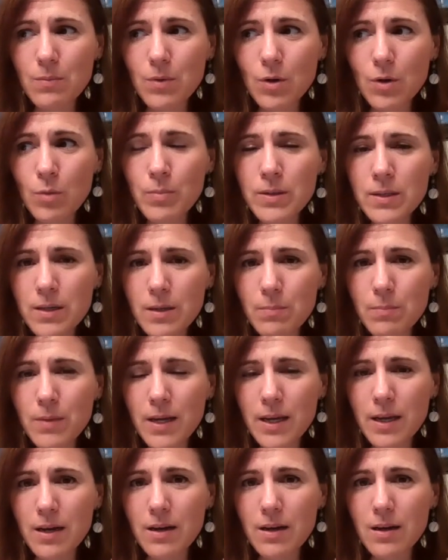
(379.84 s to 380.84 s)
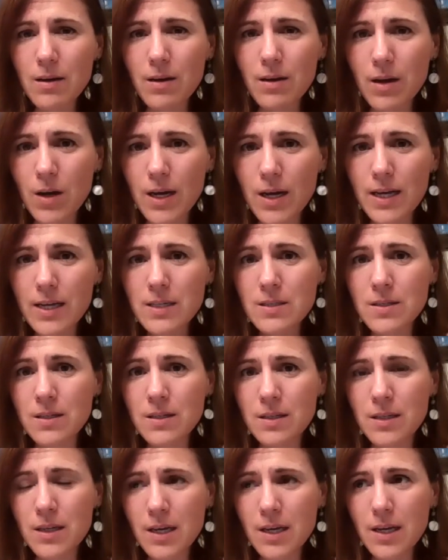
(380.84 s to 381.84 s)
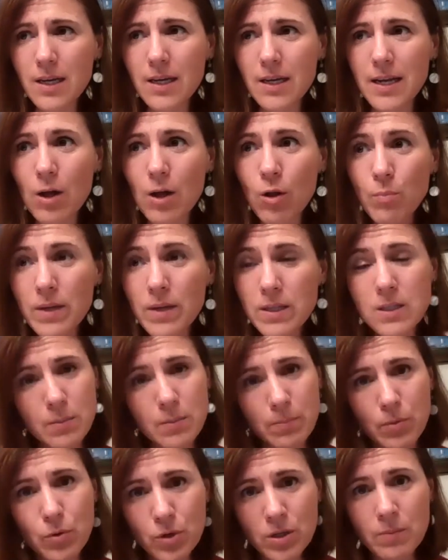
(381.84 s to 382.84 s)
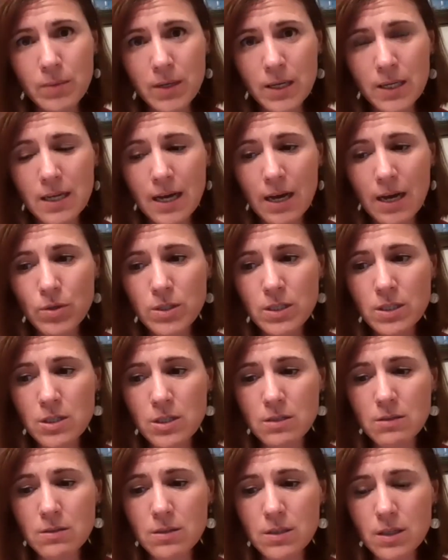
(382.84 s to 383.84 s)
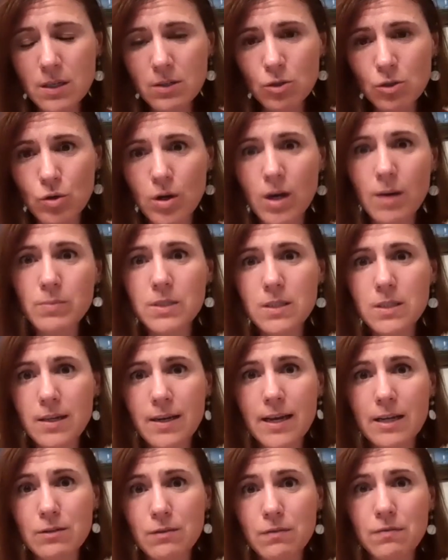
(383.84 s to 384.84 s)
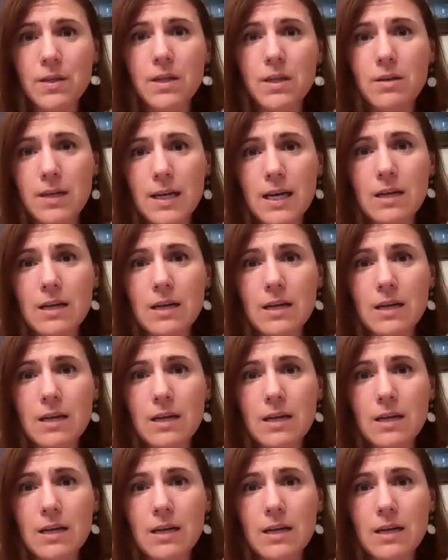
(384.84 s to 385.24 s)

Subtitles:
opened up my eyes, and it supported me. I wasn't just dropped and I had to figure it